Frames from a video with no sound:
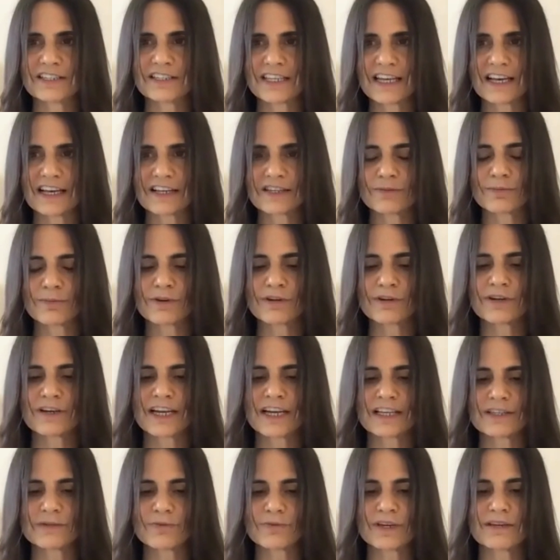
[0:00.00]
Salzberg
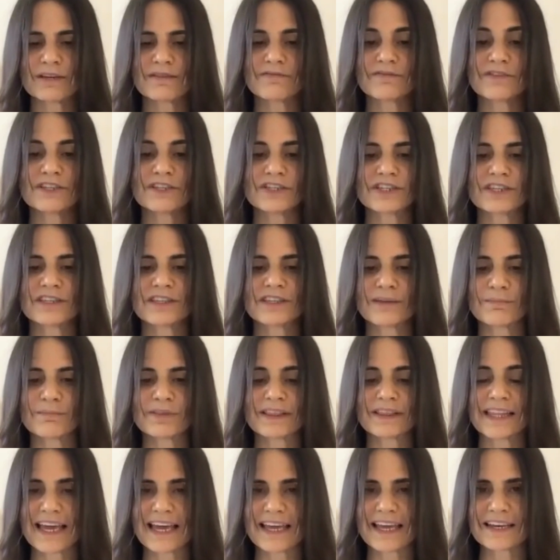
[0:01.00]
as we envision the
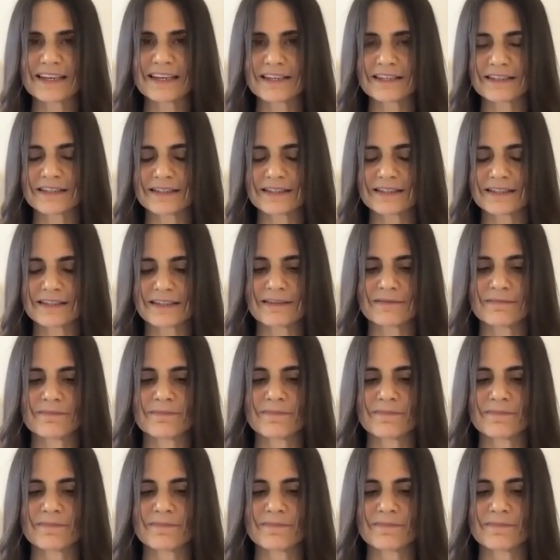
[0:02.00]
planet